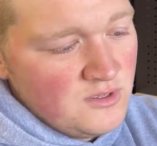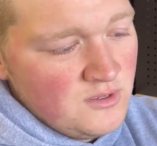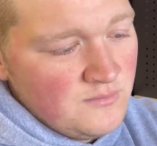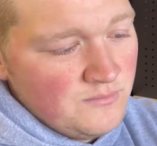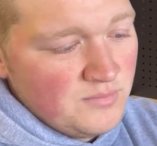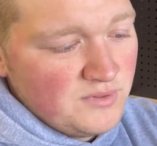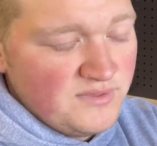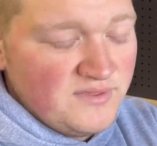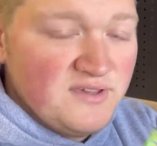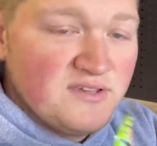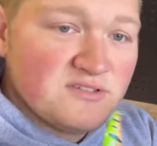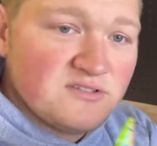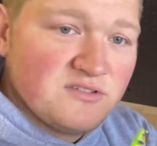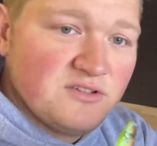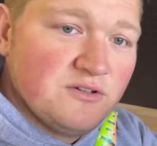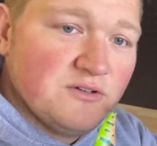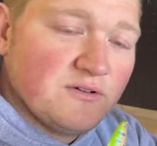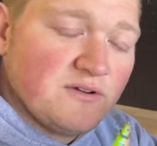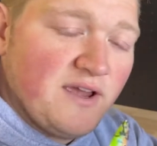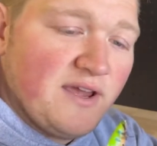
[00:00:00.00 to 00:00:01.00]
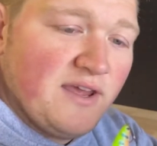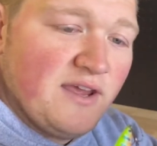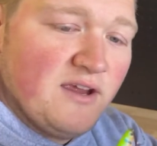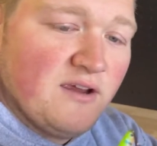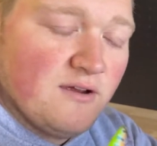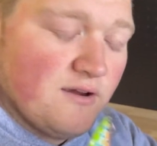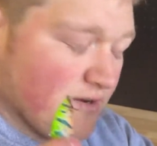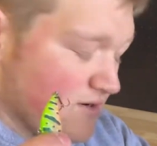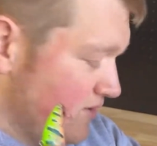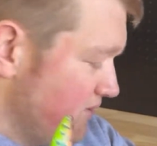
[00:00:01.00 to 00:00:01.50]
But these two right here
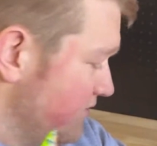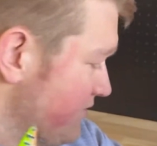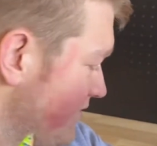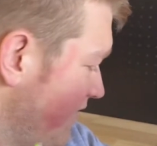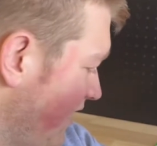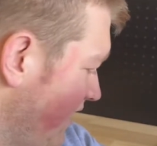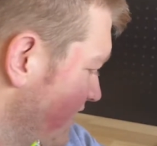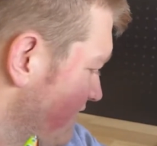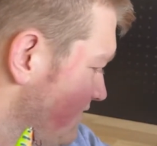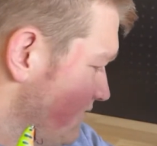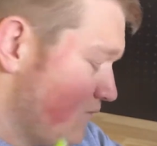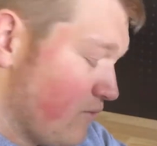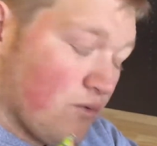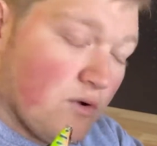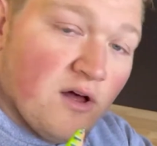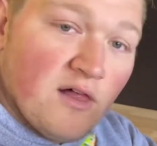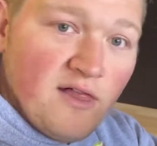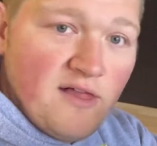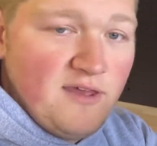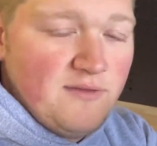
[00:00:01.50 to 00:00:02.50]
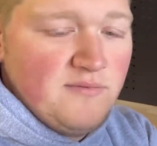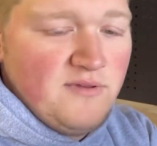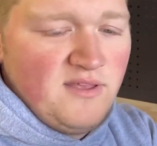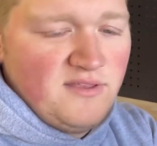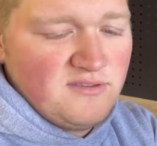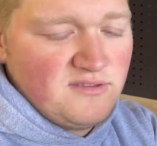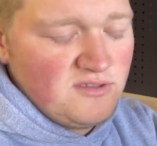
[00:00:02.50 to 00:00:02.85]
are great walleye baits.